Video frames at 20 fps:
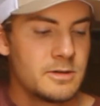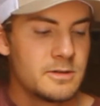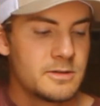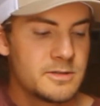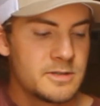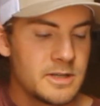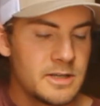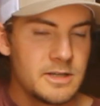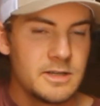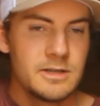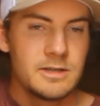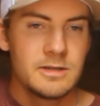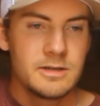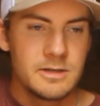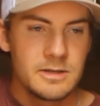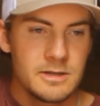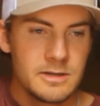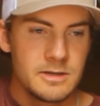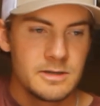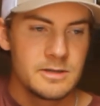C,
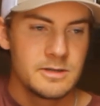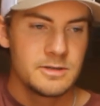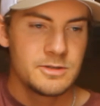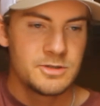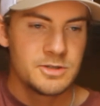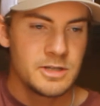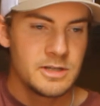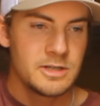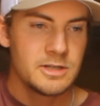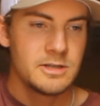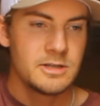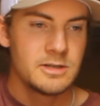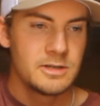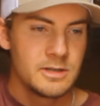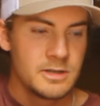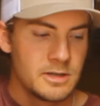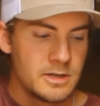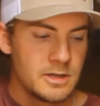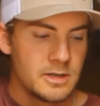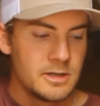G,
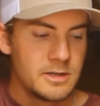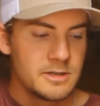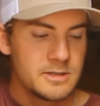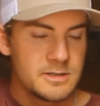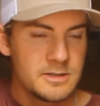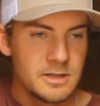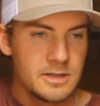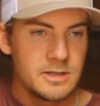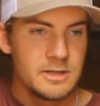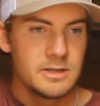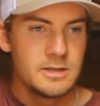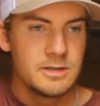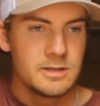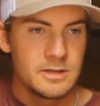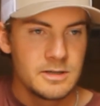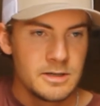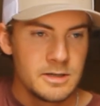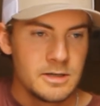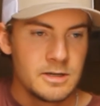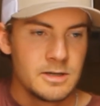C,
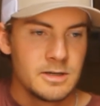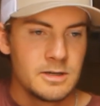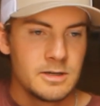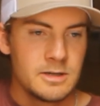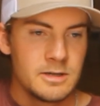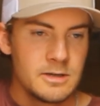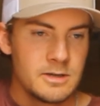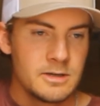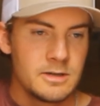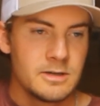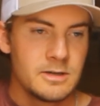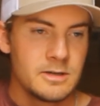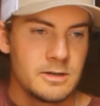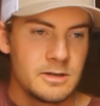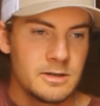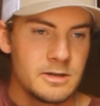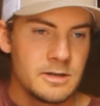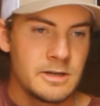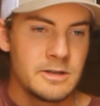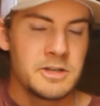
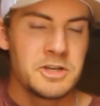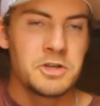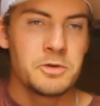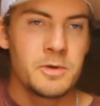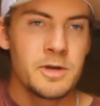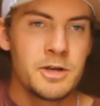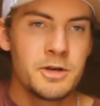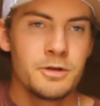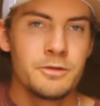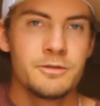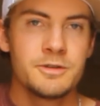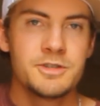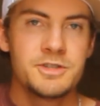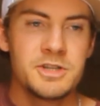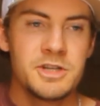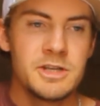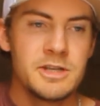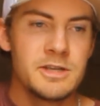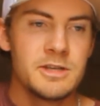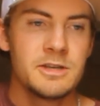and then you end on the
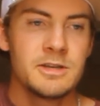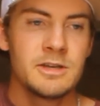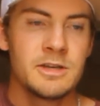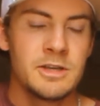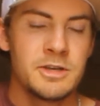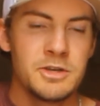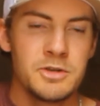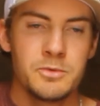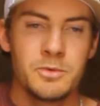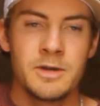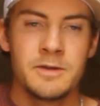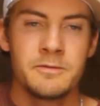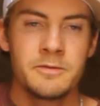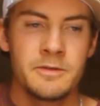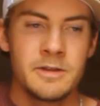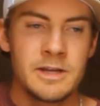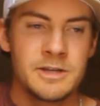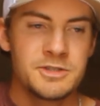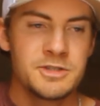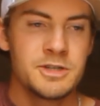G, and you wait
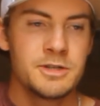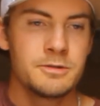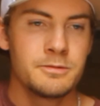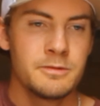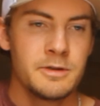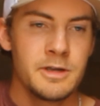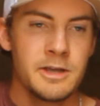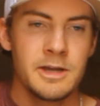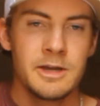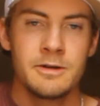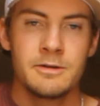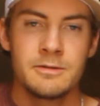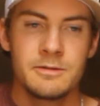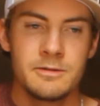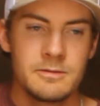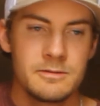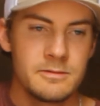for that G to ring out,